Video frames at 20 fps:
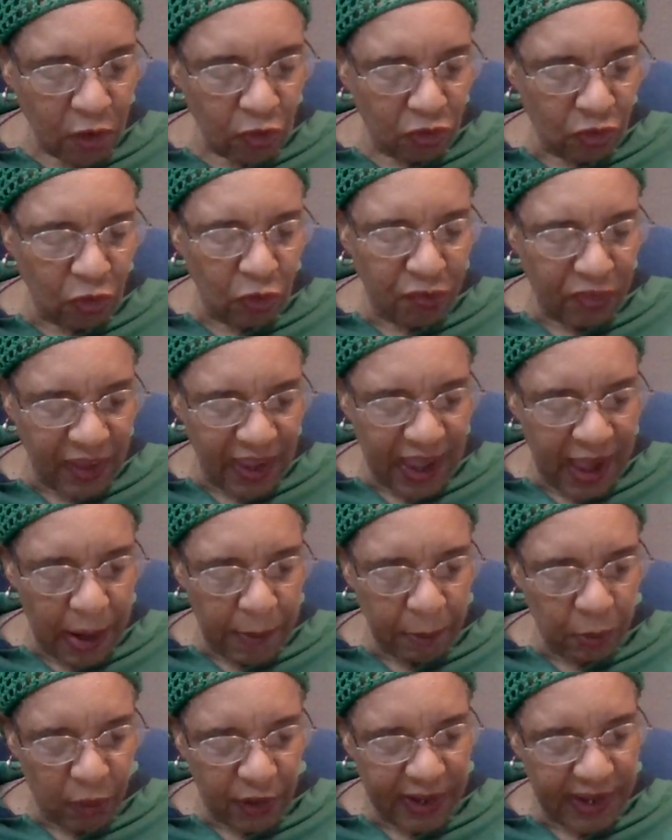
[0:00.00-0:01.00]
To
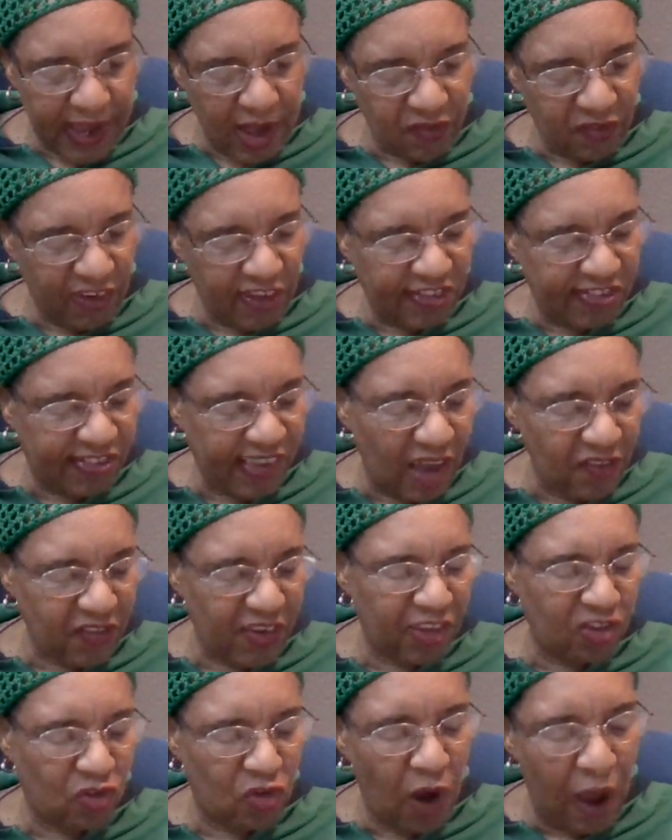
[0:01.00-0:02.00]
them were given
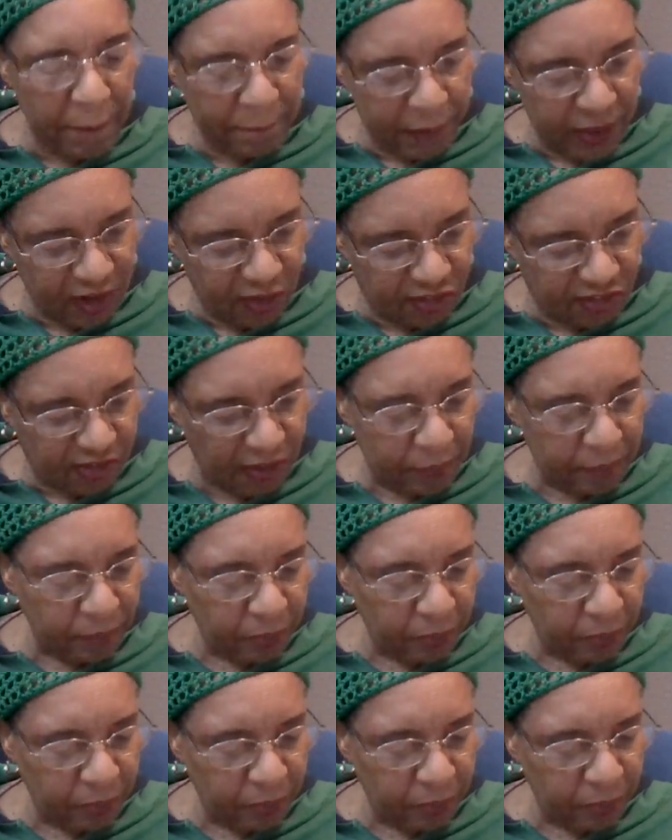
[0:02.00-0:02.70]
seven trumpets.